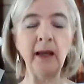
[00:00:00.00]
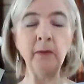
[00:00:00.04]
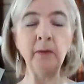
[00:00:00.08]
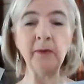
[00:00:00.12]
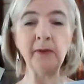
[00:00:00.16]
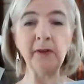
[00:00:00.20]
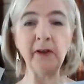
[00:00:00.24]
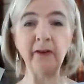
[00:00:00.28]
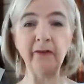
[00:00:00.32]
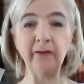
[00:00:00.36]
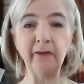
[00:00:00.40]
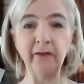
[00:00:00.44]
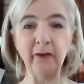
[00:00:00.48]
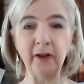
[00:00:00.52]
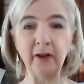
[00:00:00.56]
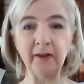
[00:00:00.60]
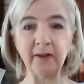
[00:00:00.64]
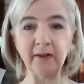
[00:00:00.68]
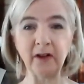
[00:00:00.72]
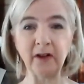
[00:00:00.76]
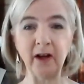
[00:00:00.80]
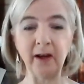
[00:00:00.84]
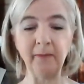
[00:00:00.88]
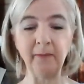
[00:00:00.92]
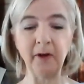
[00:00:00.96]
It was her
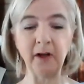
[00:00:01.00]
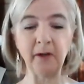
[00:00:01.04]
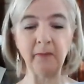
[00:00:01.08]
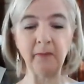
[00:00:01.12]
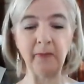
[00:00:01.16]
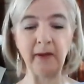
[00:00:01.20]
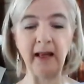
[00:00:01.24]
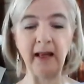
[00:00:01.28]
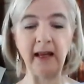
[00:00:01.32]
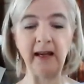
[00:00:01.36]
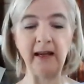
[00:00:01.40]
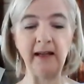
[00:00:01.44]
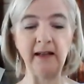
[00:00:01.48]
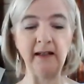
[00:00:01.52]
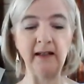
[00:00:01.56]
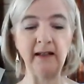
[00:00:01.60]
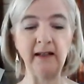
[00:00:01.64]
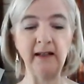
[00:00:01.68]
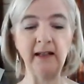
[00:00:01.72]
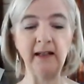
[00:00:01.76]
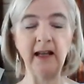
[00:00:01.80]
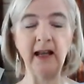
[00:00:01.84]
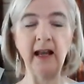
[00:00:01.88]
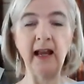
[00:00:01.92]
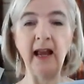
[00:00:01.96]
first time on a plane
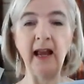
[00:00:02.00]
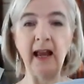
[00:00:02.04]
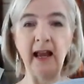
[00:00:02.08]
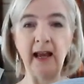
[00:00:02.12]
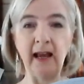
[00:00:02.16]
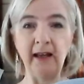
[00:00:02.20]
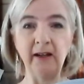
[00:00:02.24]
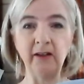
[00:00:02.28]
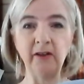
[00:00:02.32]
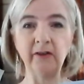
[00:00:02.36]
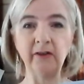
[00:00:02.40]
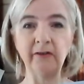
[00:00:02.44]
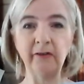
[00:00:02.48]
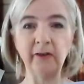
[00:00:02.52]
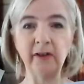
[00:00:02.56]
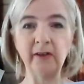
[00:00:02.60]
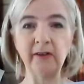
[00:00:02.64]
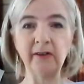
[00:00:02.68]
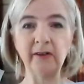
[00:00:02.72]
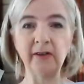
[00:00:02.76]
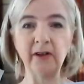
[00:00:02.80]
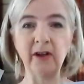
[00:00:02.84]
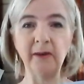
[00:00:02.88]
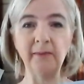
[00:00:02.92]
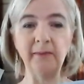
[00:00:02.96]
and her
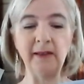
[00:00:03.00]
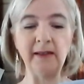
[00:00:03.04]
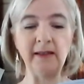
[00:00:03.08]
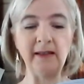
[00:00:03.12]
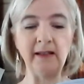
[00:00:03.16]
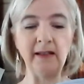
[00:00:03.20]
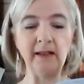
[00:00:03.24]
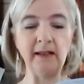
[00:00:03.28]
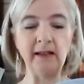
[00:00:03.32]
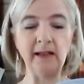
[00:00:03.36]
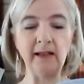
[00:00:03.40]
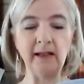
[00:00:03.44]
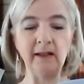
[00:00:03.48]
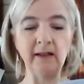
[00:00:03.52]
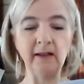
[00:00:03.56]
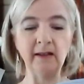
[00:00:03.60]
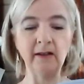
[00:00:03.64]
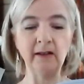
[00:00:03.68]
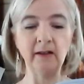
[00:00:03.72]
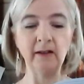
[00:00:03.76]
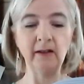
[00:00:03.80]
first time in Sydney.